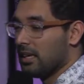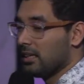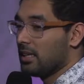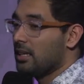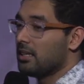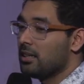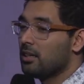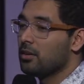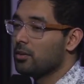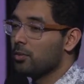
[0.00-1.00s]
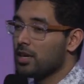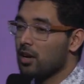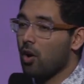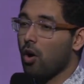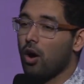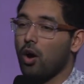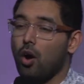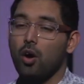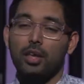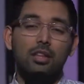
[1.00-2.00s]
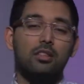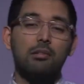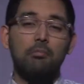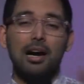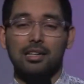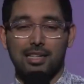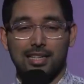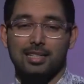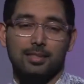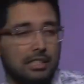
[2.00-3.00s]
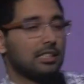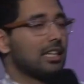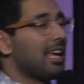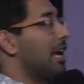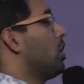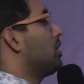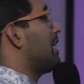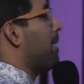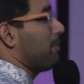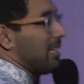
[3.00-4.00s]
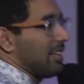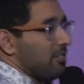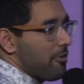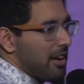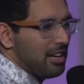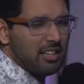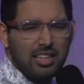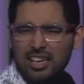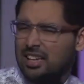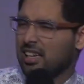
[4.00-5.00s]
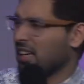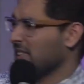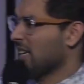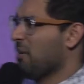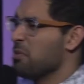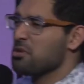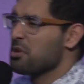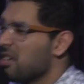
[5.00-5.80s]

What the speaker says: And then we are in the market. There's chaos happening everywhere. And he's like, "Guys, I want to